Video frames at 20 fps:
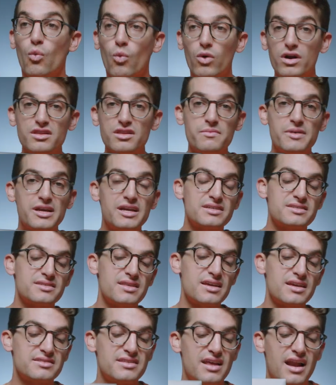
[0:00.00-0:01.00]
One of the biggest
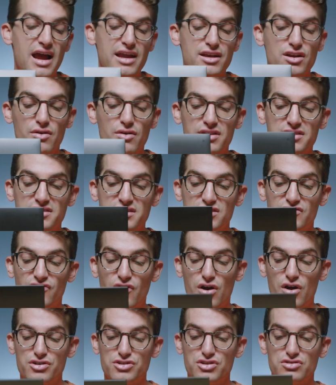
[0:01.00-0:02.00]
things that I noticed as
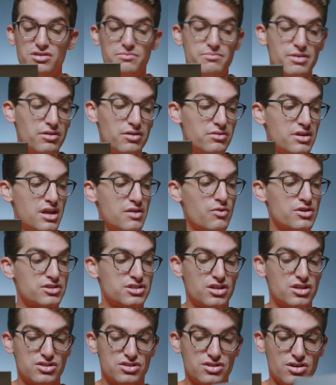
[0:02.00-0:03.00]
far as usability was
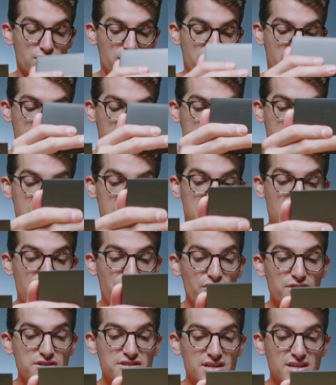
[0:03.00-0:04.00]
concerned is the
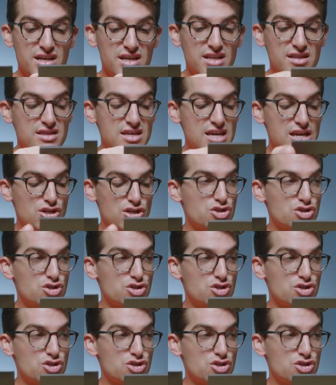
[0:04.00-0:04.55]
difference in the